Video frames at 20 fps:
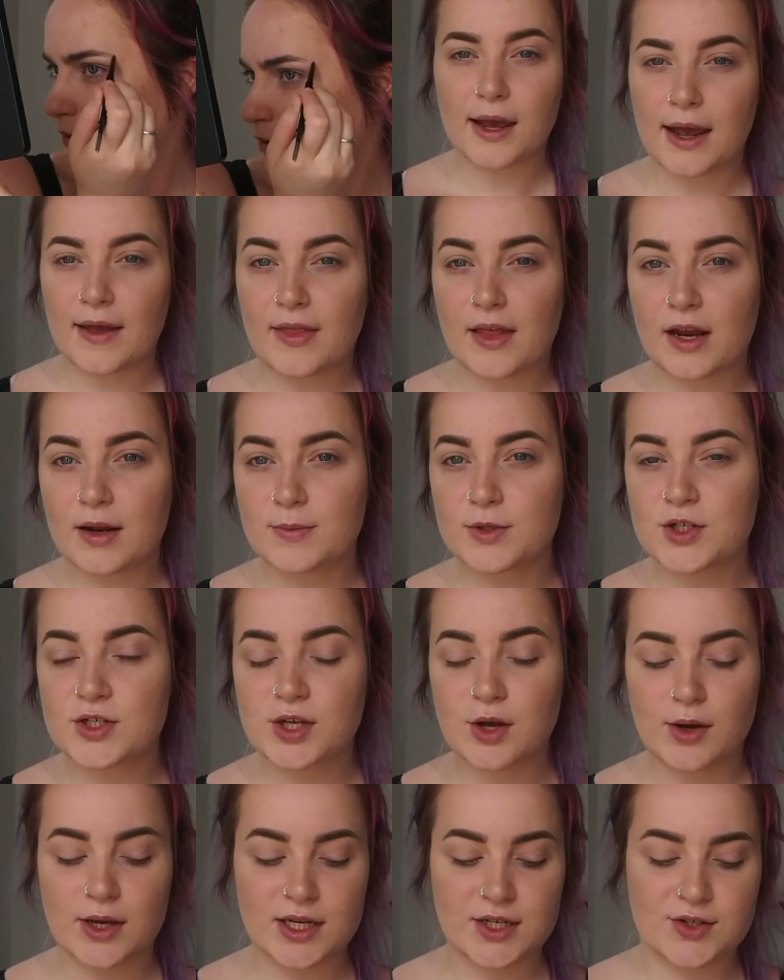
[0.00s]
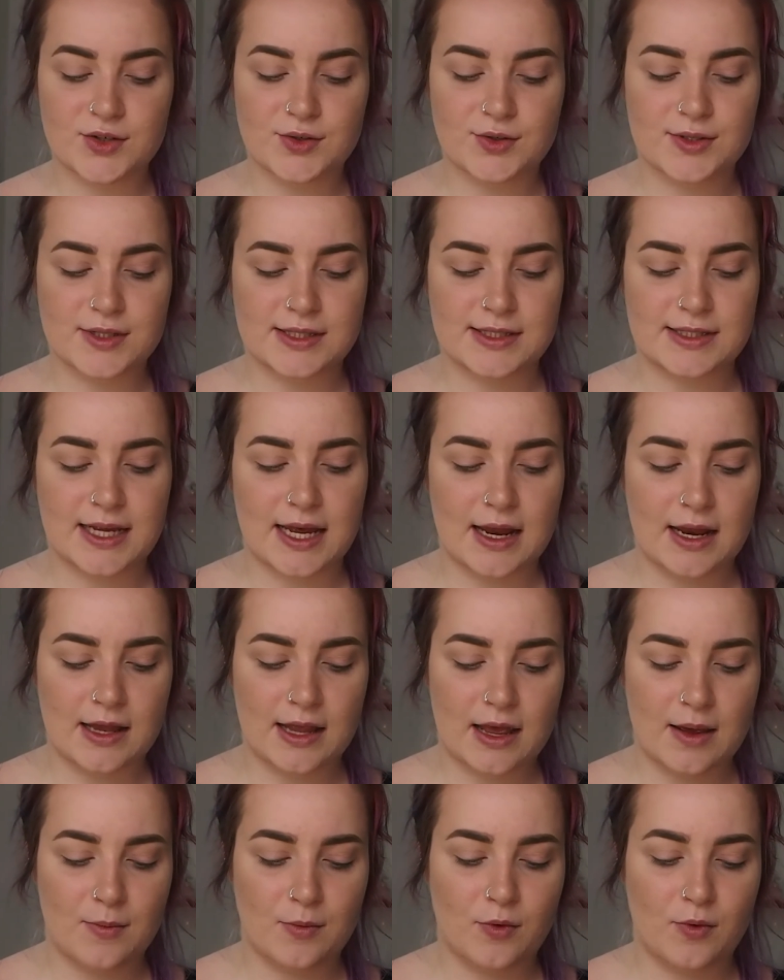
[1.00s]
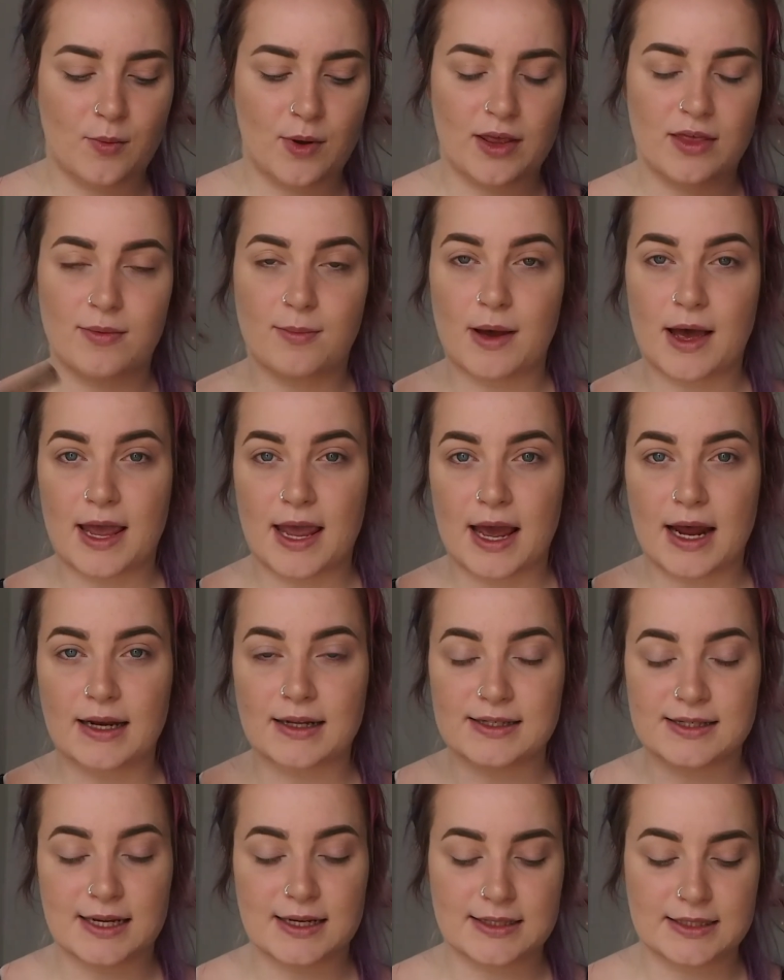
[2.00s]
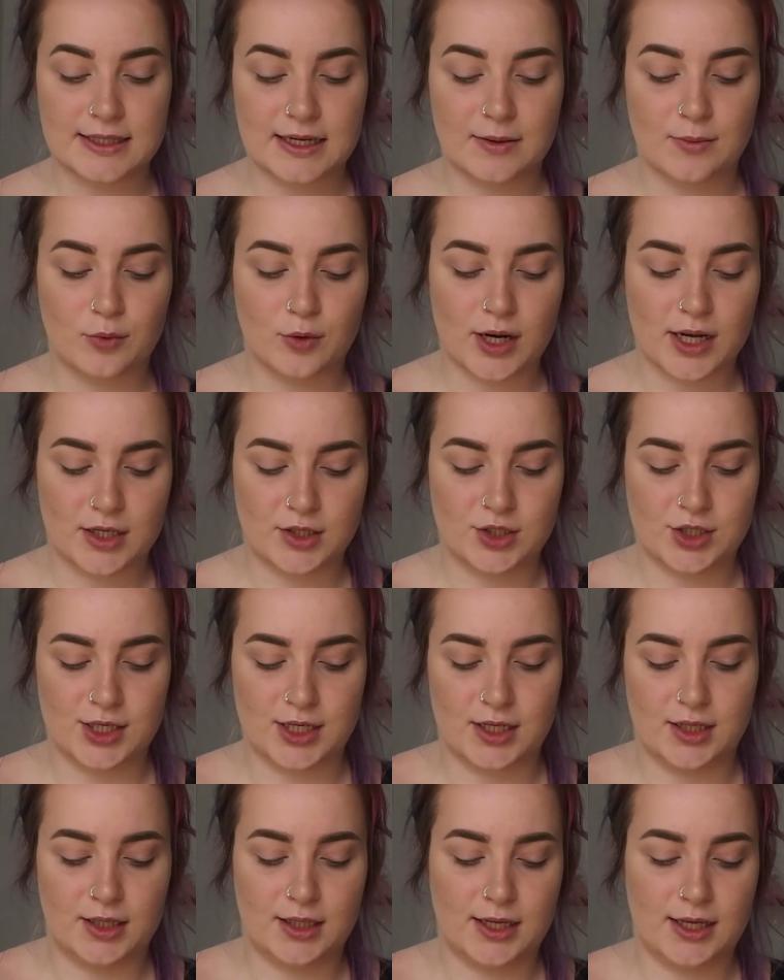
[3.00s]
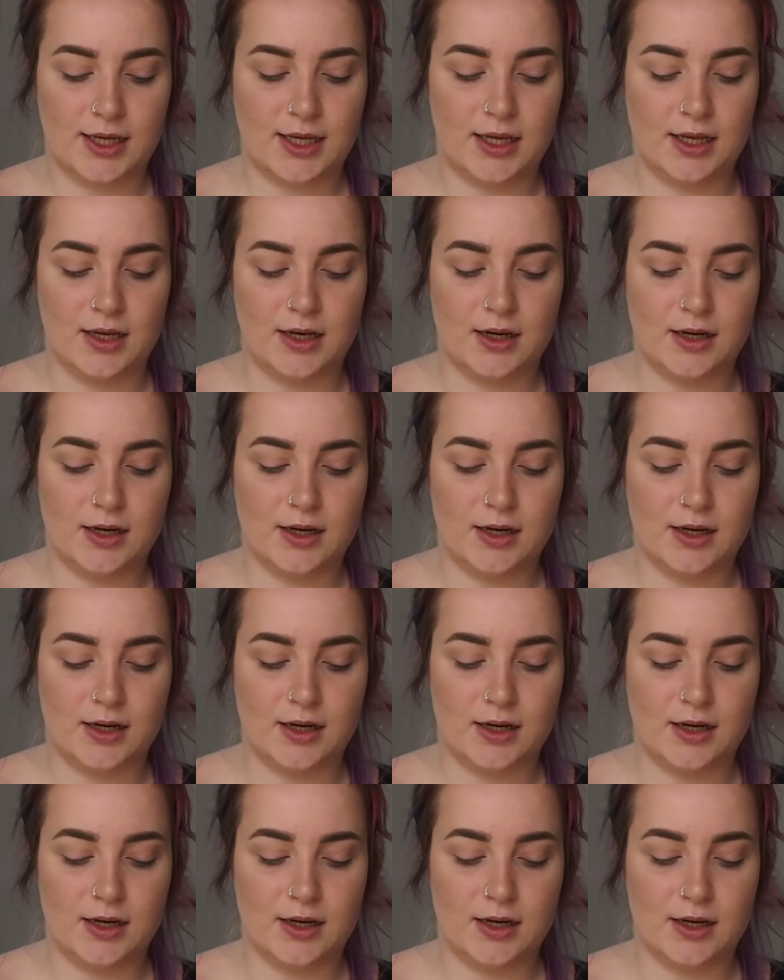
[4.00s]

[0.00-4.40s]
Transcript: And then I'm just going to set them with my Anastasia Brow Gel in